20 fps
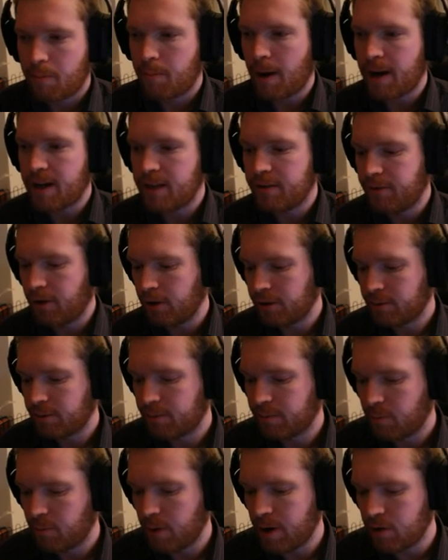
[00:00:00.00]
by
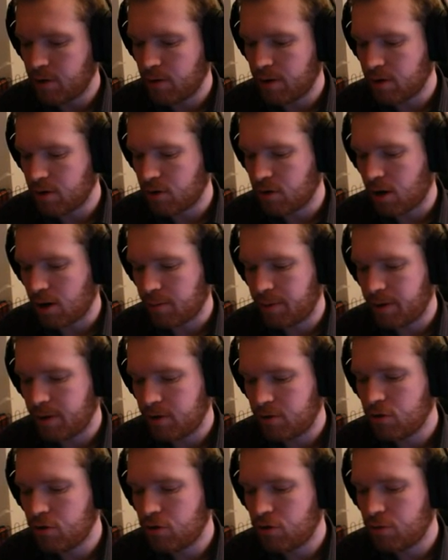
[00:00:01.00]
default, when you're in your
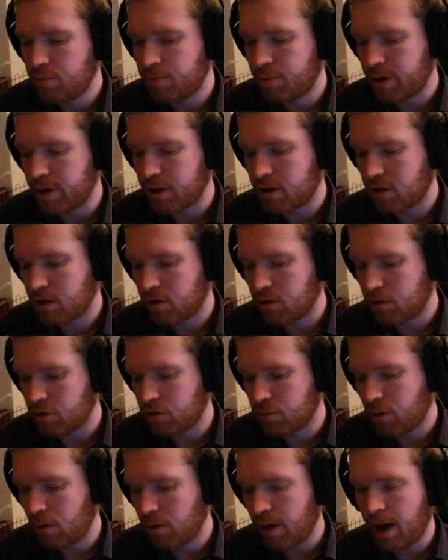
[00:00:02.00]
cockpit, you press
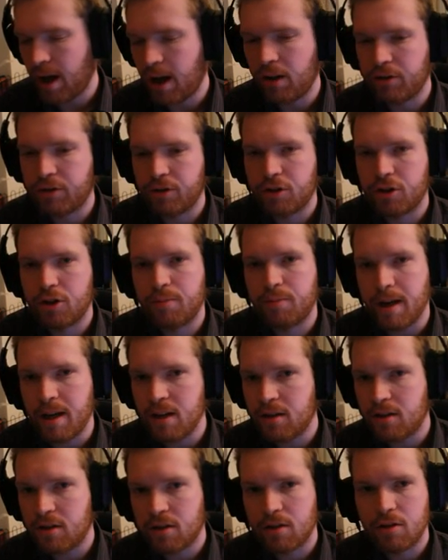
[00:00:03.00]
Control Alt
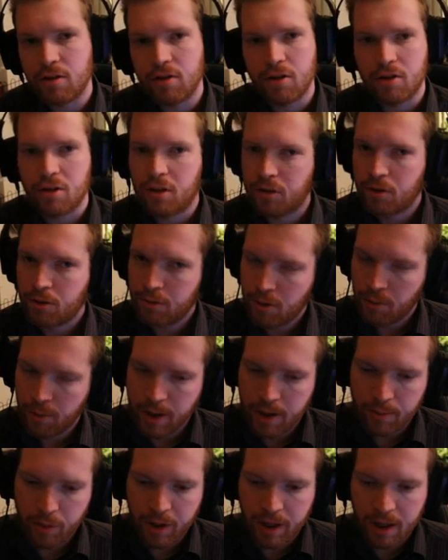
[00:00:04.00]
Space, just the
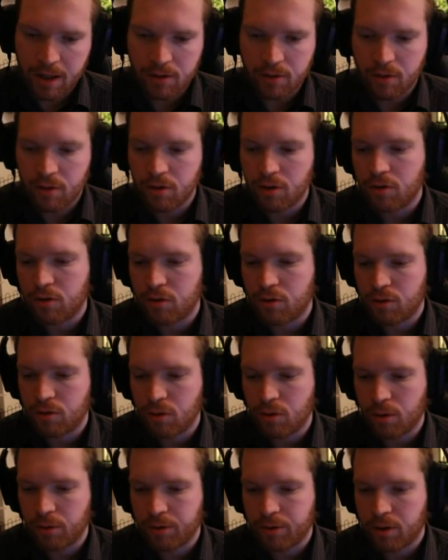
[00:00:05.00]
way you would get into
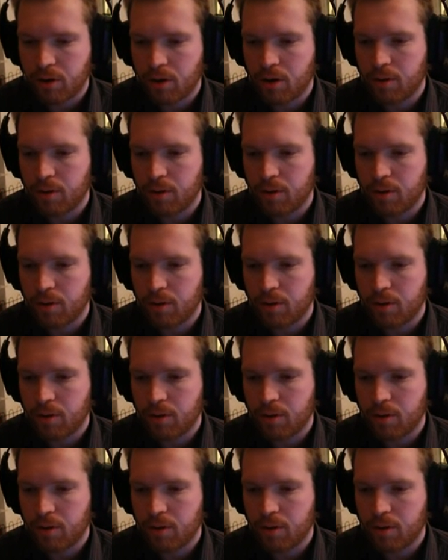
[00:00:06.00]
the old